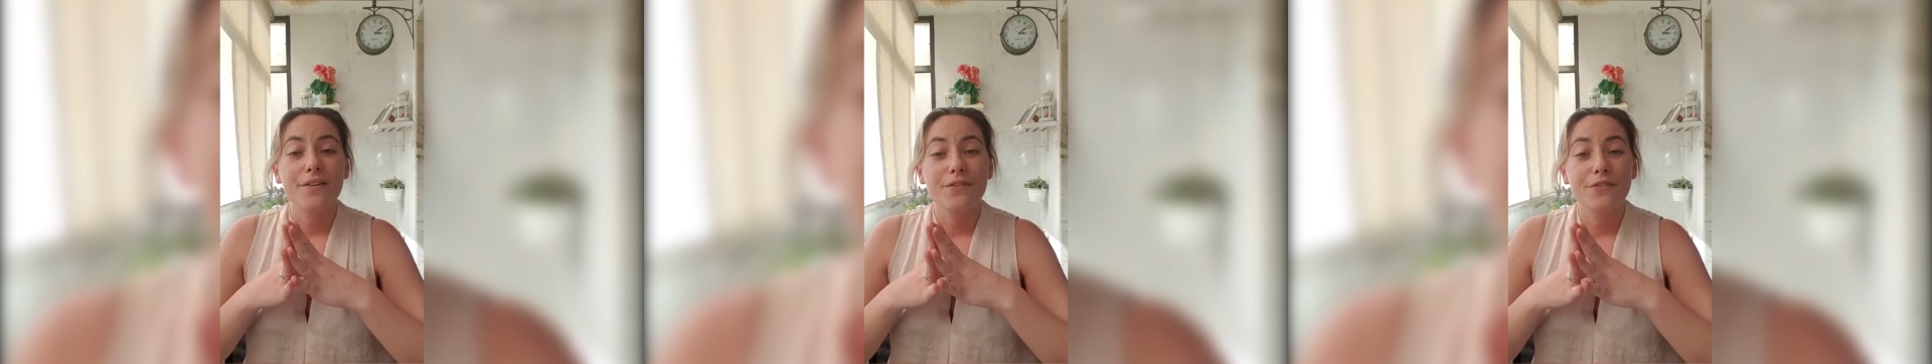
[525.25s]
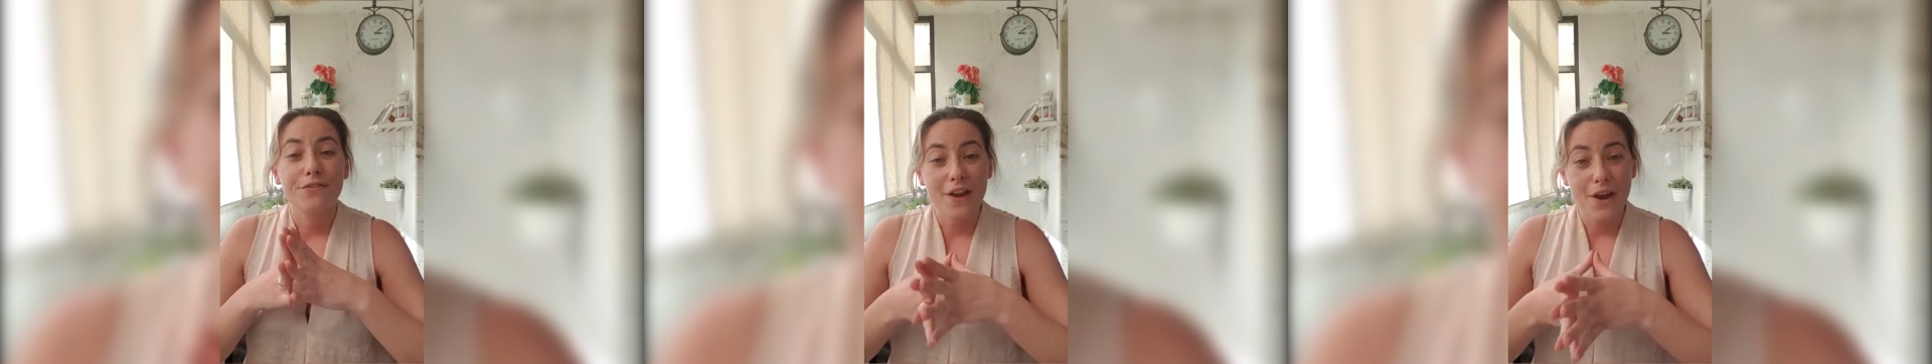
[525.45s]

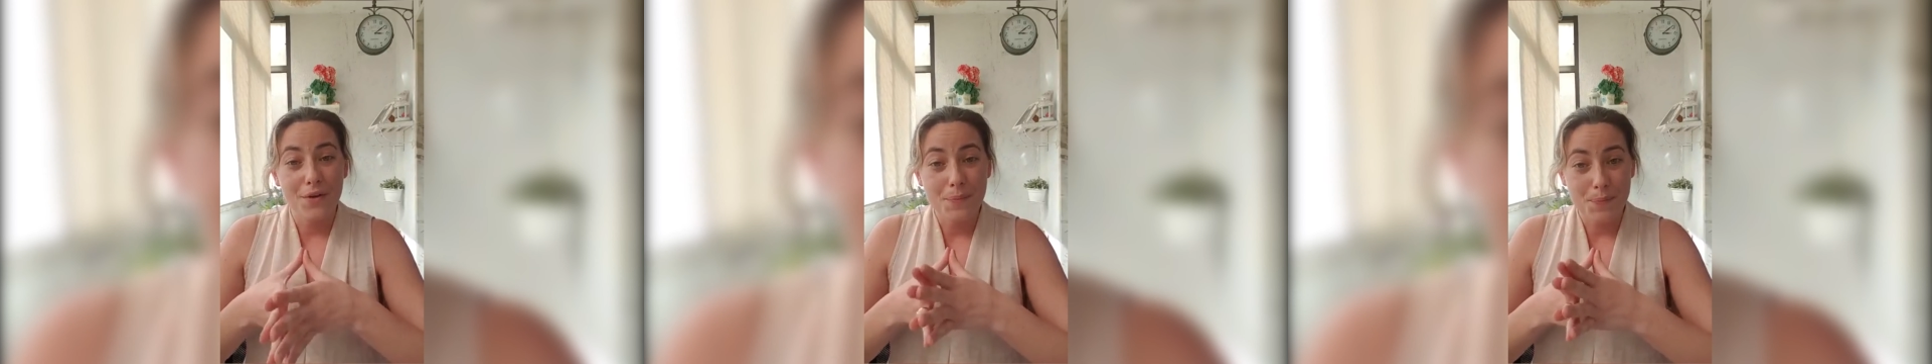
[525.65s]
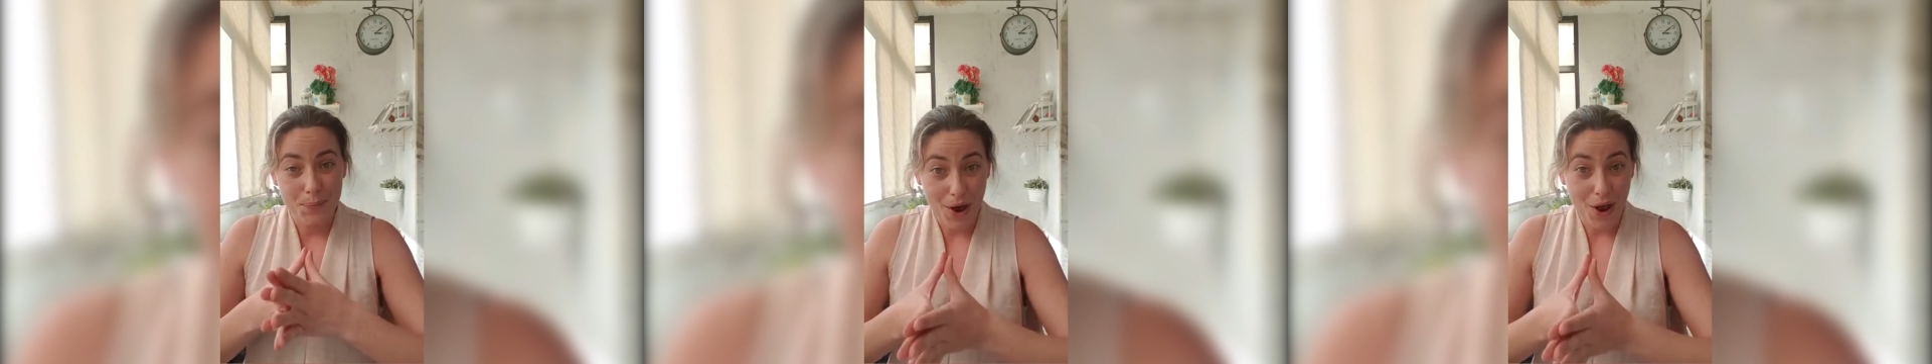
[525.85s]

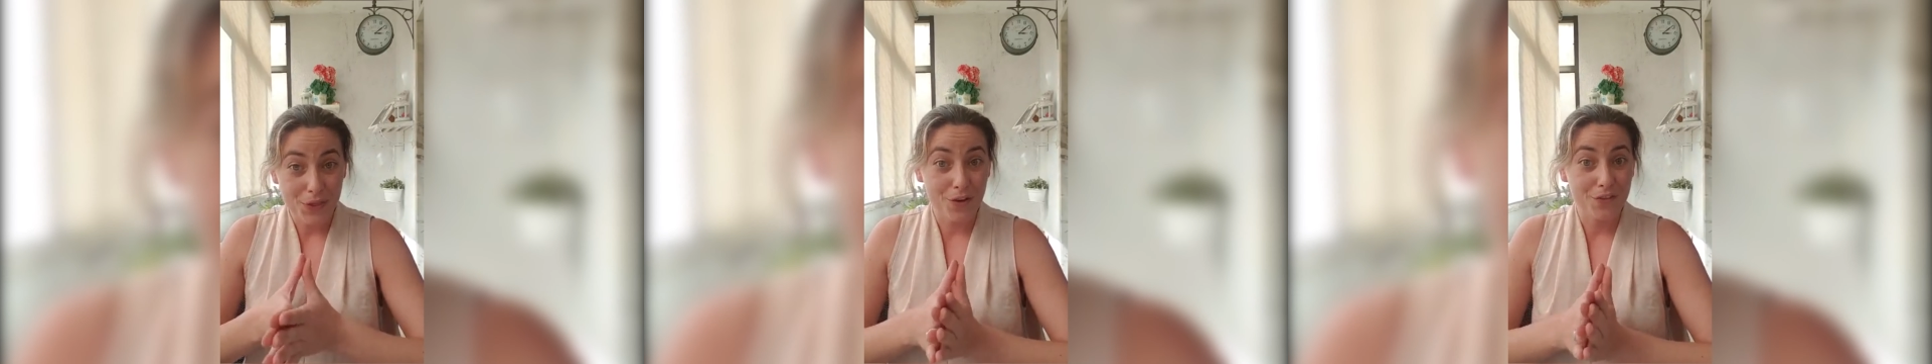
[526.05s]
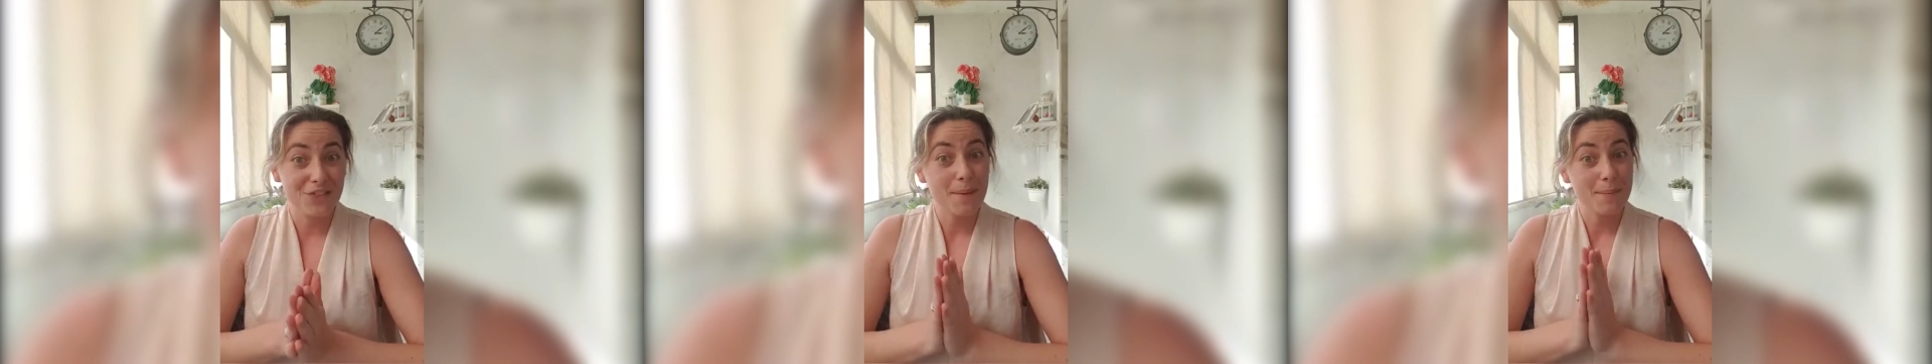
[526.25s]
very proud
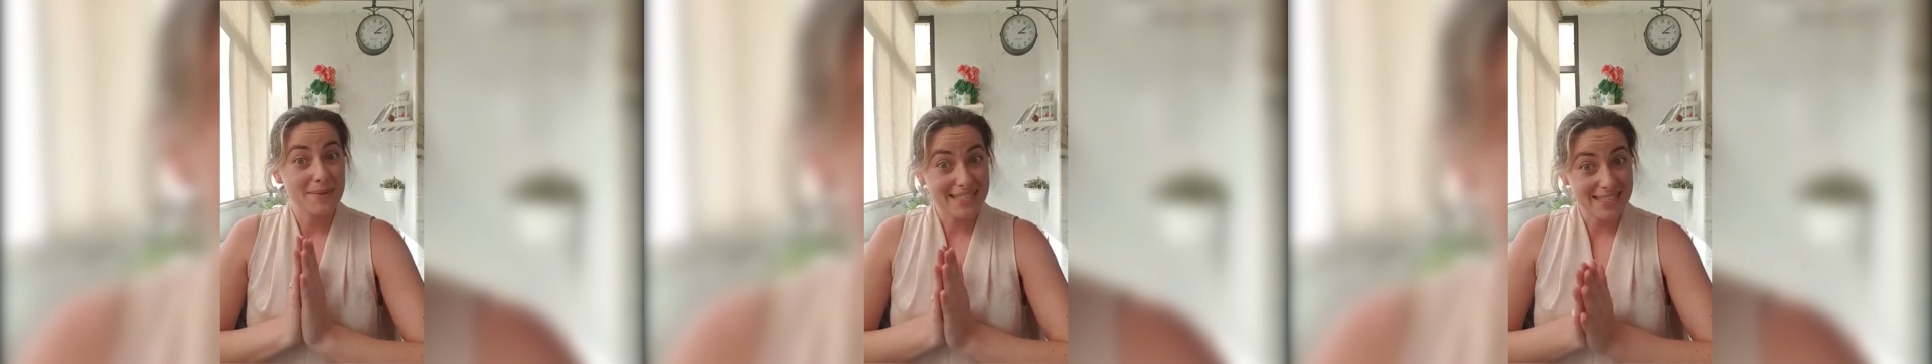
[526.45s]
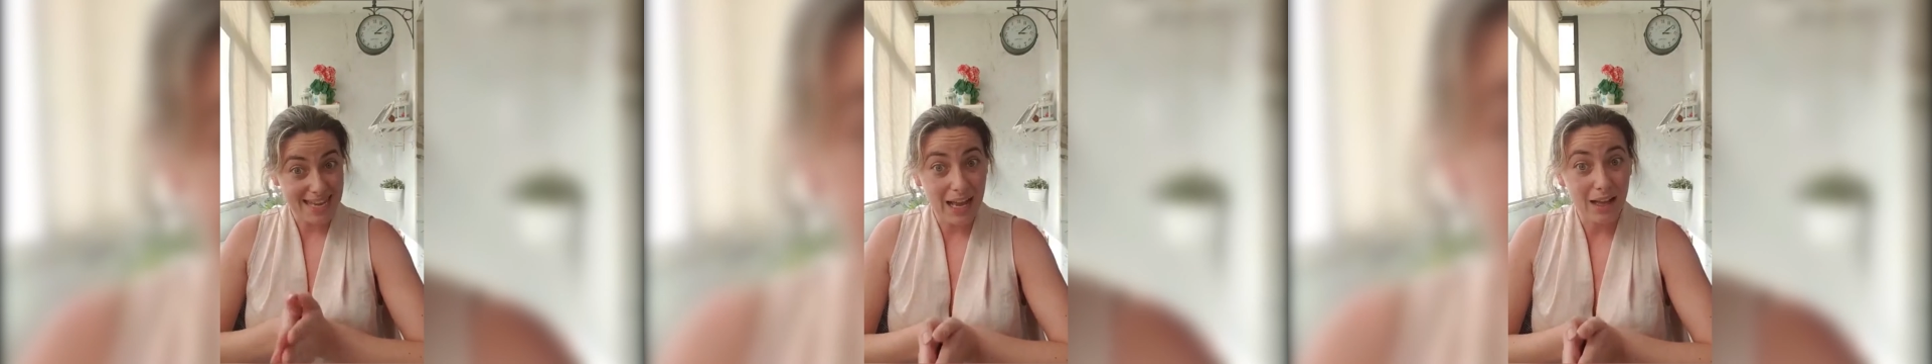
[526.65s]
of
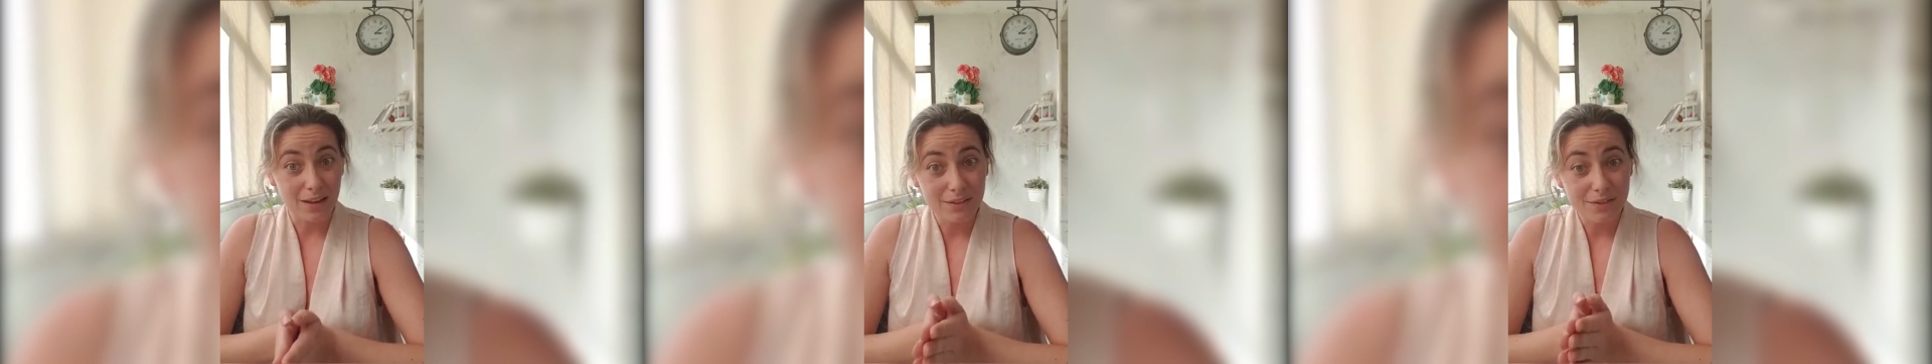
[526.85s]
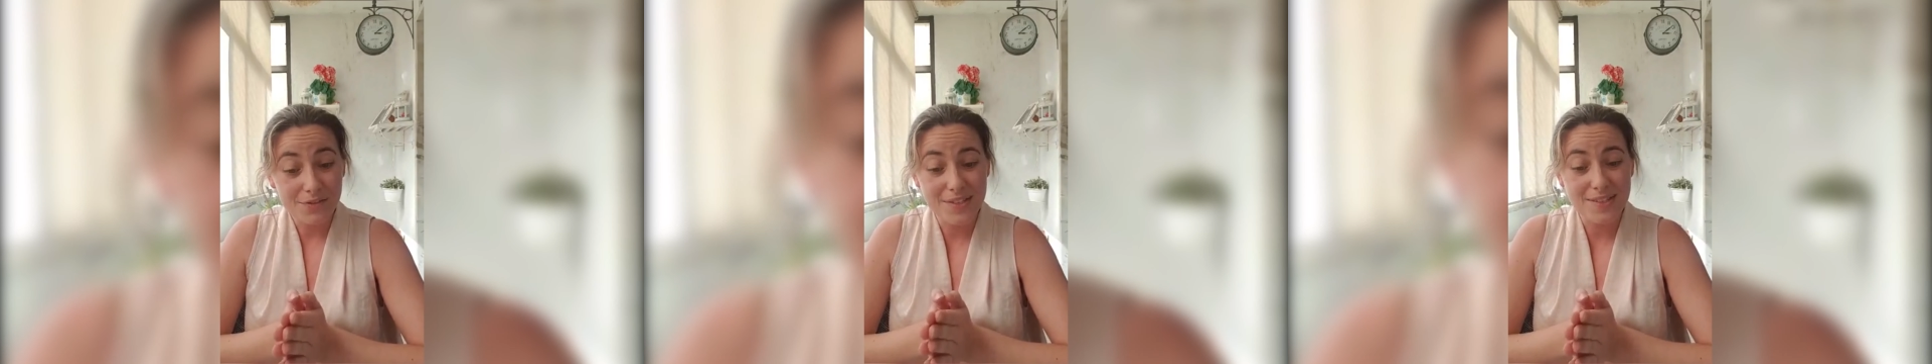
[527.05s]

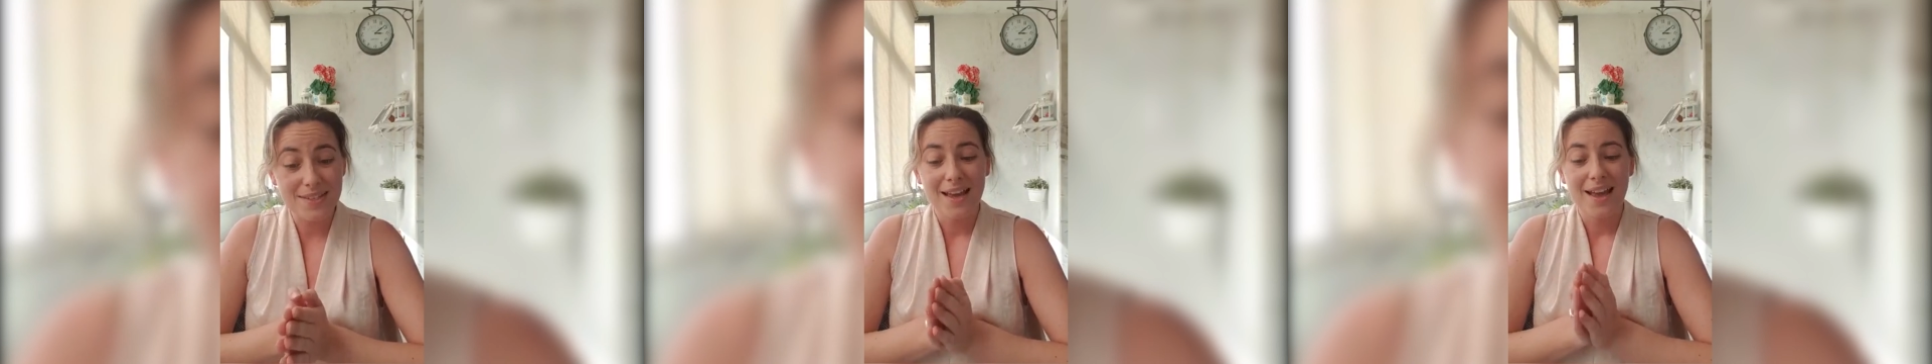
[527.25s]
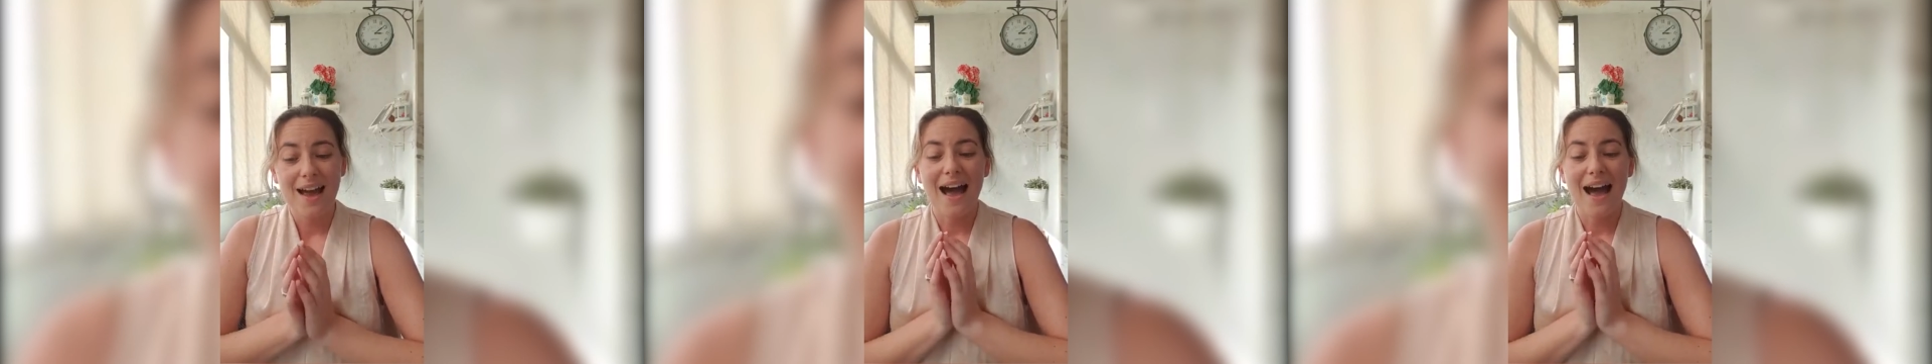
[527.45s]
themselves